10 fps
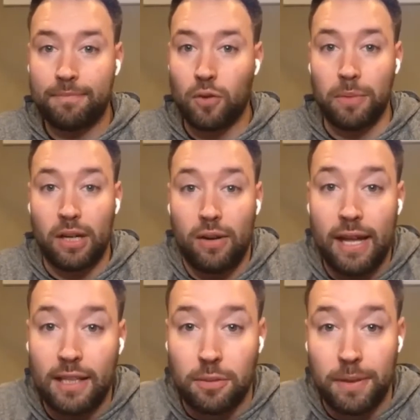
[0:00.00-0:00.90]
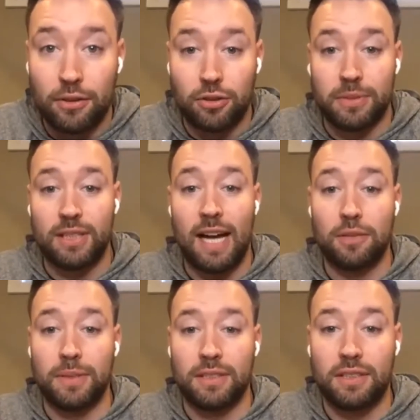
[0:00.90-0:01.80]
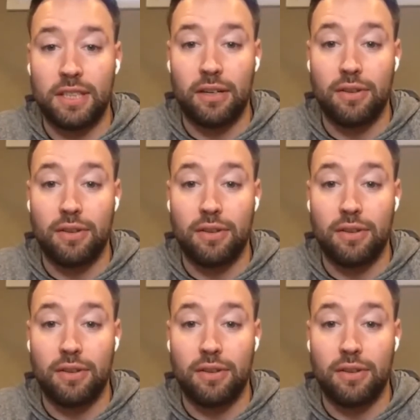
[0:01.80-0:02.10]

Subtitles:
I'm like, okay, let's build your massage business here.